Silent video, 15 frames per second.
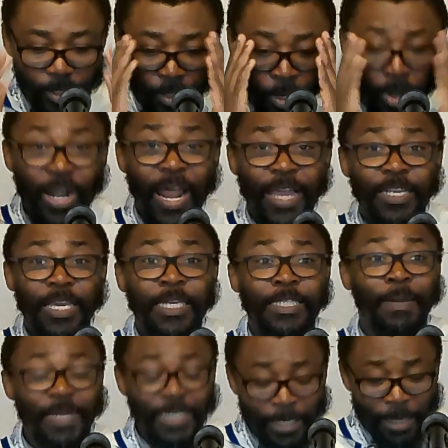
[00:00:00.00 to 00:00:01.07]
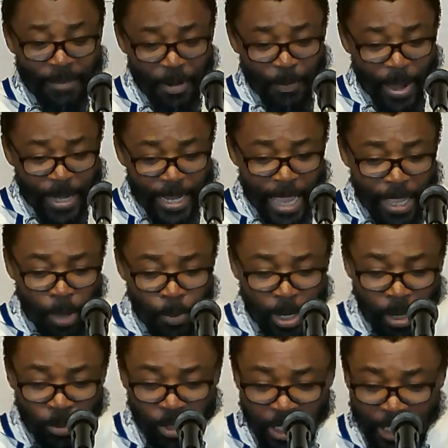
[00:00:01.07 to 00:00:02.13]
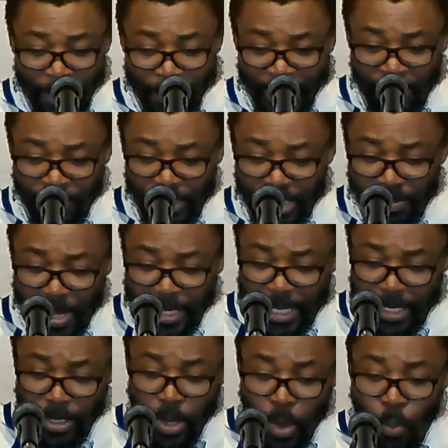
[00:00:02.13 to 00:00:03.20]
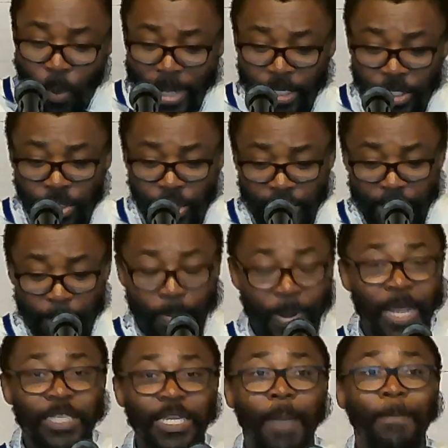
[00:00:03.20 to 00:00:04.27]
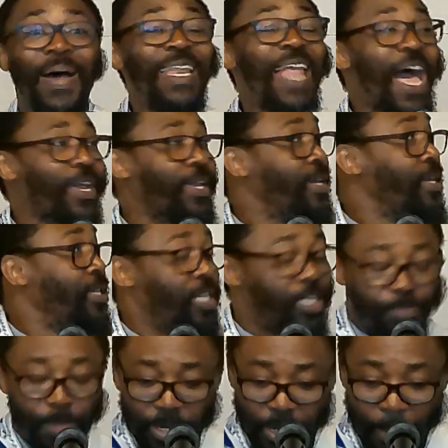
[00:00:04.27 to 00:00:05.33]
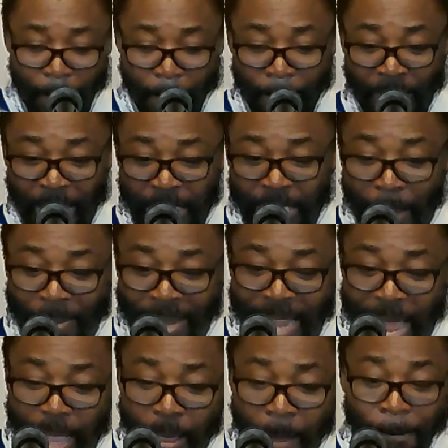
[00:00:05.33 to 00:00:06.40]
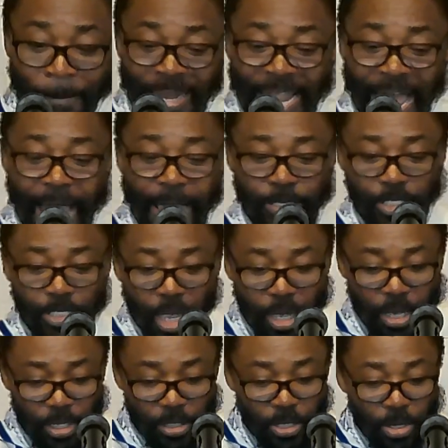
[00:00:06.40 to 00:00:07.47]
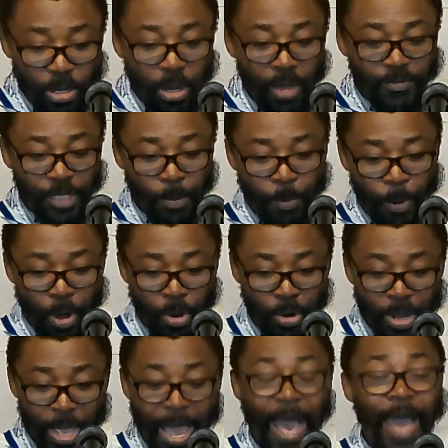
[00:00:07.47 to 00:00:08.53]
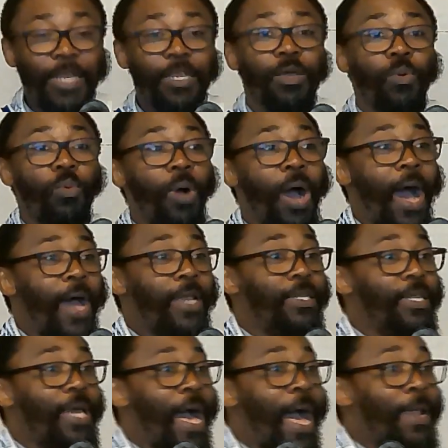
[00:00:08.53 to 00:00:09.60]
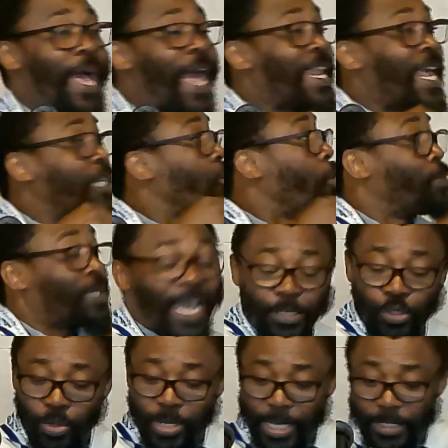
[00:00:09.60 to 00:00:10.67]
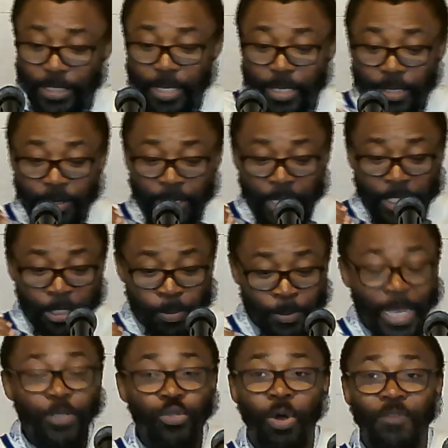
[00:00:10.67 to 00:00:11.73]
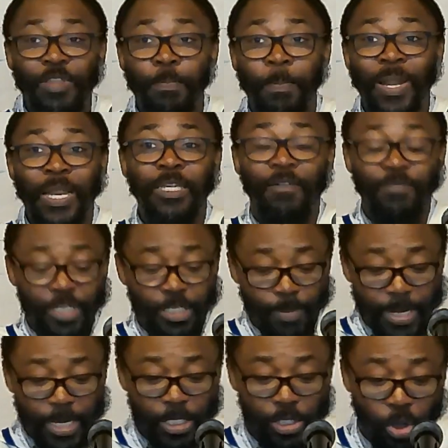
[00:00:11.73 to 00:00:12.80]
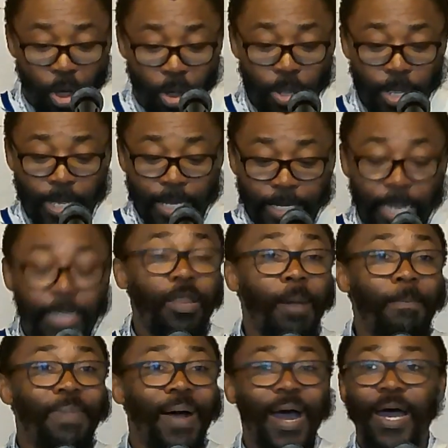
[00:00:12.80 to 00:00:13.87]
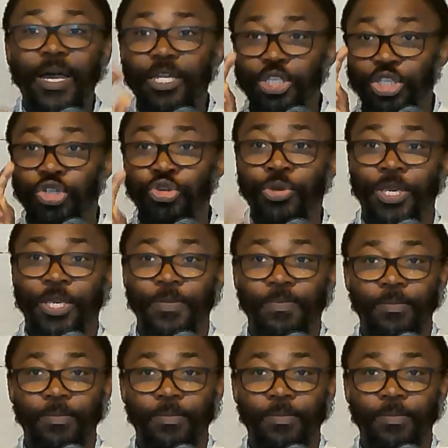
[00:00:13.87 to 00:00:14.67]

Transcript: Alright, Shabbat Shalom everybody, and you're welcome to the Shabbat of this morning. We're discussing Parashat Balak this morning. Parashat Balak, son of Zippor. And I subtitle it, the subtitle of the Parashat of this morning is called The Number 3.